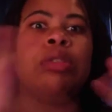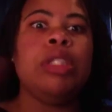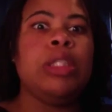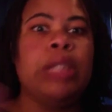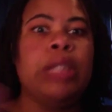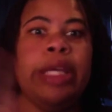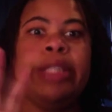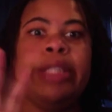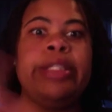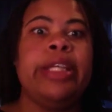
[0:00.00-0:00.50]

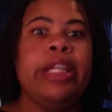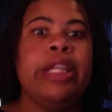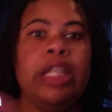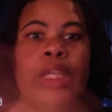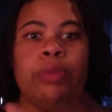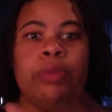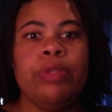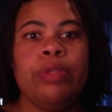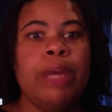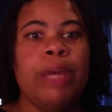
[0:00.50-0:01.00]
they said that
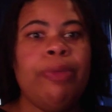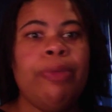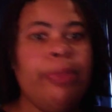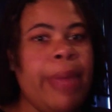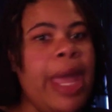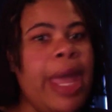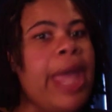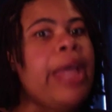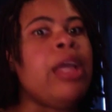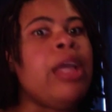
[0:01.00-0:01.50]
it was coming
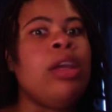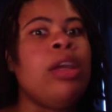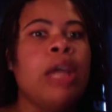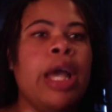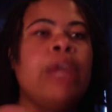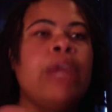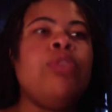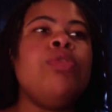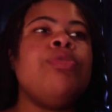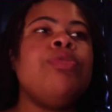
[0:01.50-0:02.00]
back.
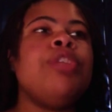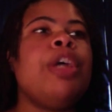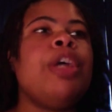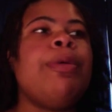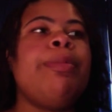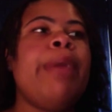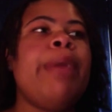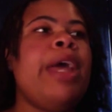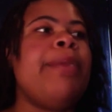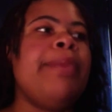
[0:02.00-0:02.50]
I knew it was
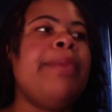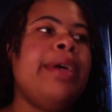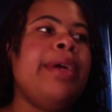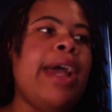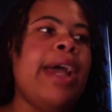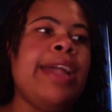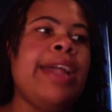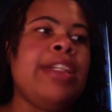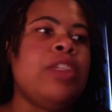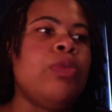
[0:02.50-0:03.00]
coming back,
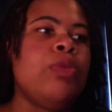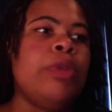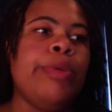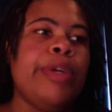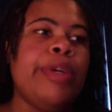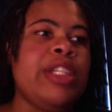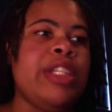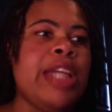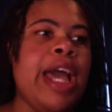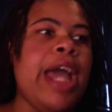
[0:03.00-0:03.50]
but I just really
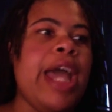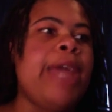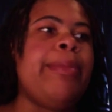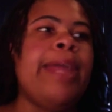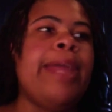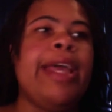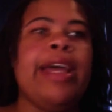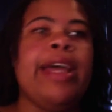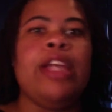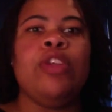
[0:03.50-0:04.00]
wasn't hyped
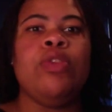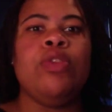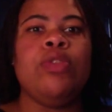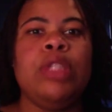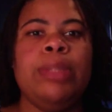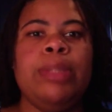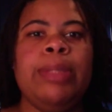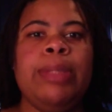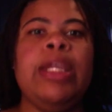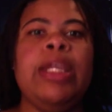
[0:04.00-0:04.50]
like I
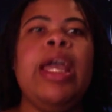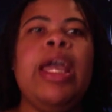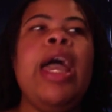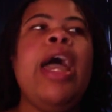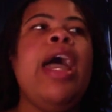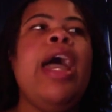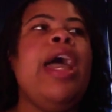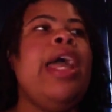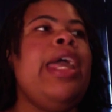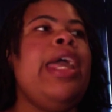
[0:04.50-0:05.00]
usually be.
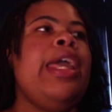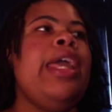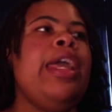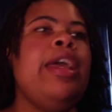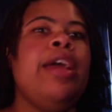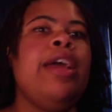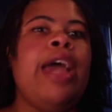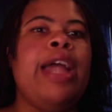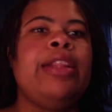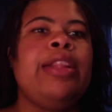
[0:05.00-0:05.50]

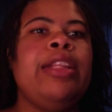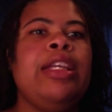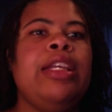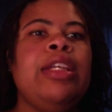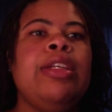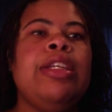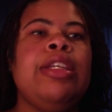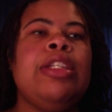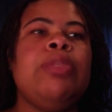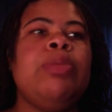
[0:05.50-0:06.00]
And I
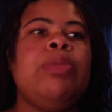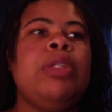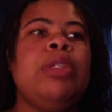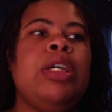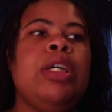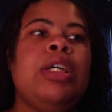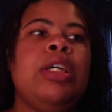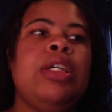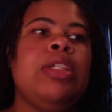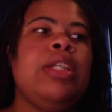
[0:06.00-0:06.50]
think it's
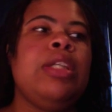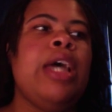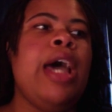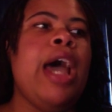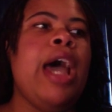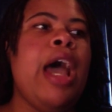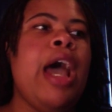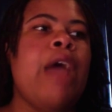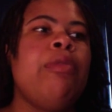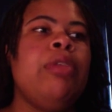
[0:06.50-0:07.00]
because
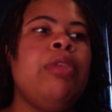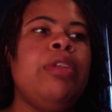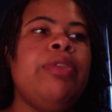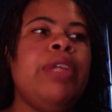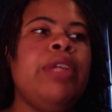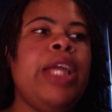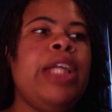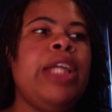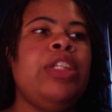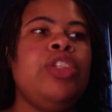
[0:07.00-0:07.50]
I really
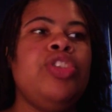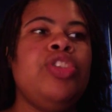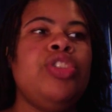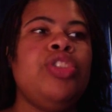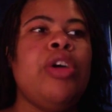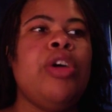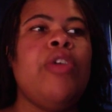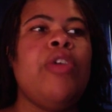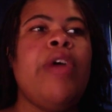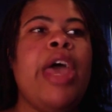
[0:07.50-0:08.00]
feel like the
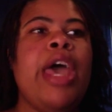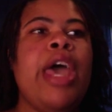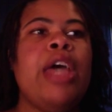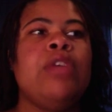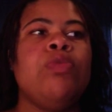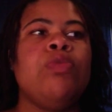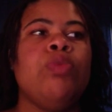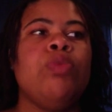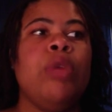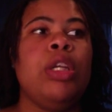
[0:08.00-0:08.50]
show
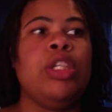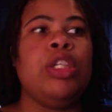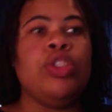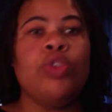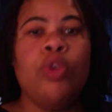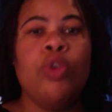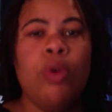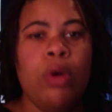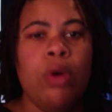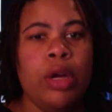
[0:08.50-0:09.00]
has run its
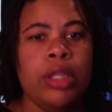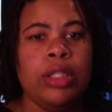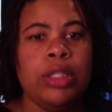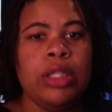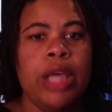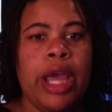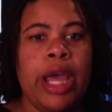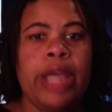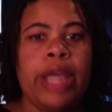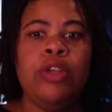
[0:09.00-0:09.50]
course.
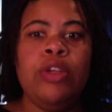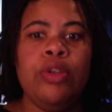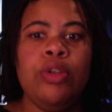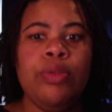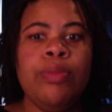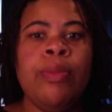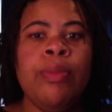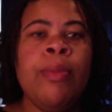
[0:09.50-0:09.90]
I do.